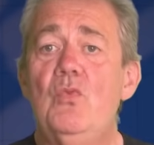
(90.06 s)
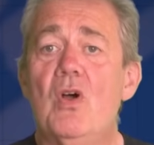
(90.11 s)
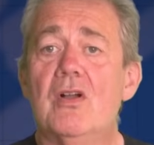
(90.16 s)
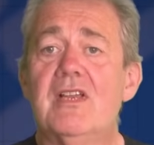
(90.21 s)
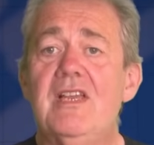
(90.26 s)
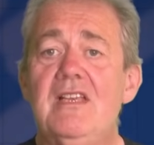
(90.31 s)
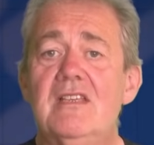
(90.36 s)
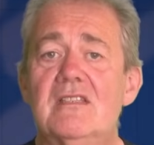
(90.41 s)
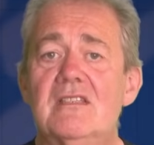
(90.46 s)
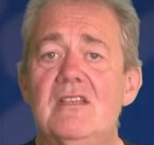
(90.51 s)

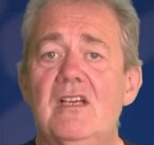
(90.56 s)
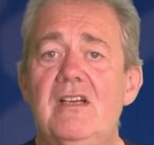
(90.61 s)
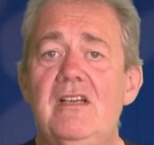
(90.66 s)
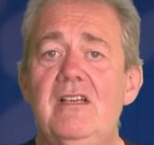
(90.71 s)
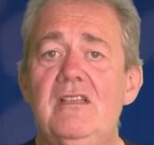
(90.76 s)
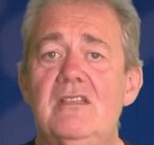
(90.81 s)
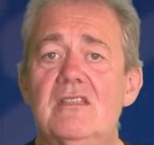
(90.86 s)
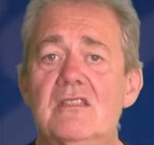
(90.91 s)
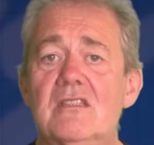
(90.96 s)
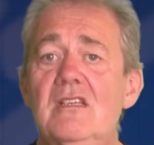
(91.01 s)
rocket
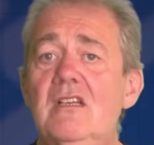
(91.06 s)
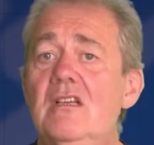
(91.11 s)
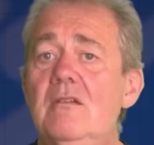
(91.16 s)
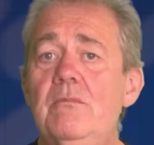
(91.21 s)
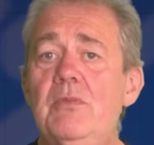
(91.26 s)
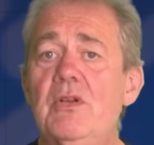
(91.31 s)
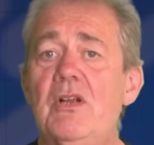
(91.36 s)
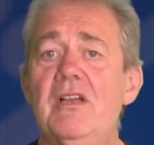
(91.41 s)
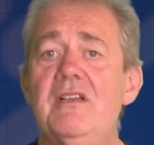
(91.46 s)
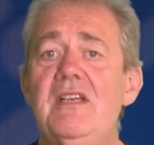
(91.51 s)
science,
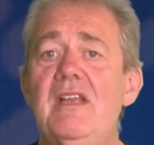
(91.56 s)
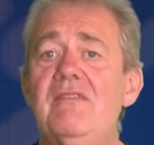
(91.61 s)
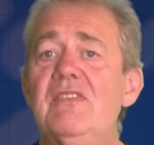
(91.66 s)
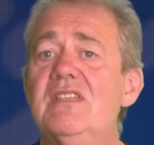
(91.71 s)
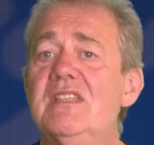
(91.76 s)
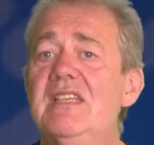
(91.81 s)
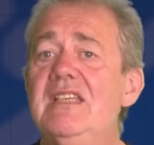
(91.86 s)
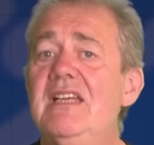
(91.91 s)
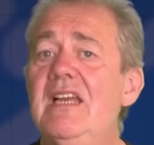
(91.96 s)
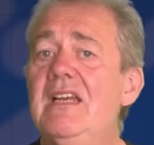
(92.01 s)
but I'd never
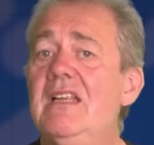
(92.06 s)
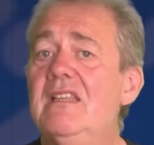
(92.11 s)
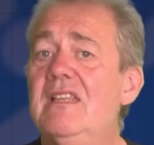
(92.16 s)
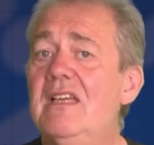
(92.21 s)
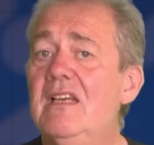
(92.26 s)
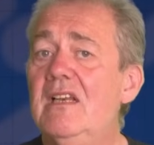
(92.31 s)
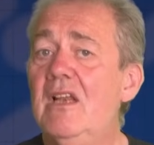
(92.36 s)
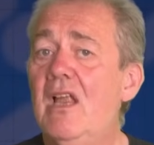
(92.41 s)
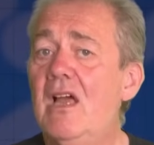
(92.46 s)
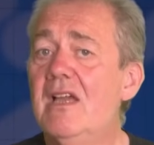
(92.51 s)
seen
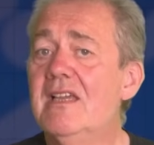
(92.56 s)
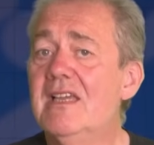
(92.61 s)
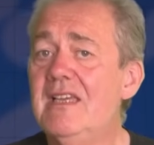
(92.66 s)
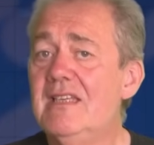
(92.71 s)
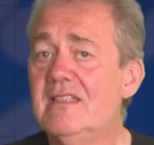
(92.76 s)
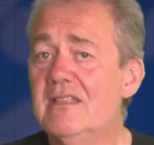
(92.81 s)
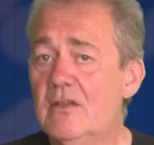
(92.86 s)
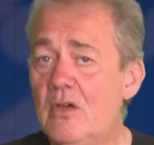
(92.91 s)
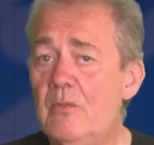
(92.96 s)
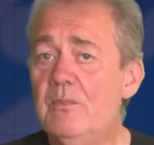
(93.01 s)
anything like
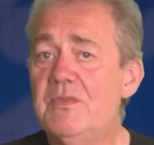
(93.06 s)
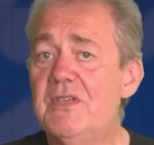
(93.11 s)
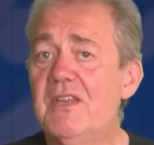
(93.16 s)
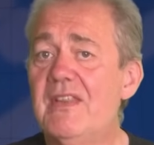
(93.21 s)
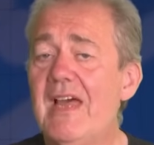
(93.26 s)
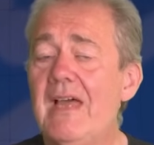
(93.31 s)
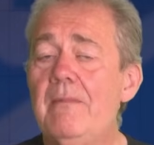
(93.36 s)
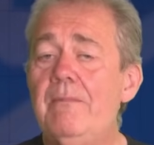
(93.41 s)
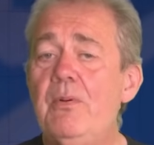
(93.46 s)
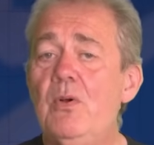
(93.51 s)
it up to
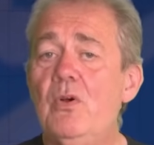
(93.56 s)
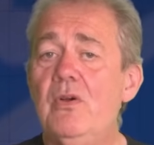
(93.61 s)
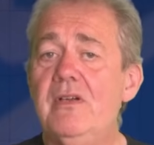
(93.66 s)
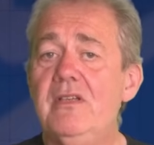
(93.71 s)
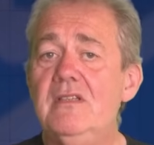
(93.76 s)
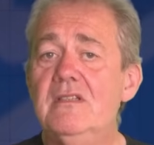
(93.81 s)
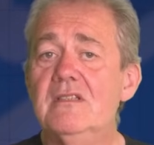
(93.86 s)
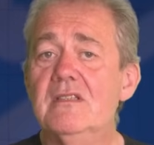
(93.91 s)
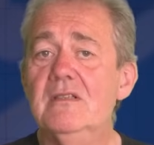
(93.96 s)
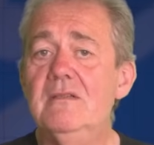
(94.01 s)
that
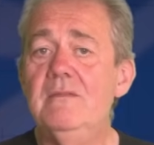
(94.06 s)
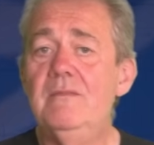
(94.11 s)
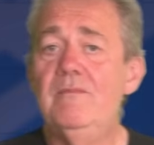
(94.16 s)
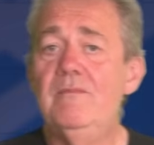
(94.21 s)
point.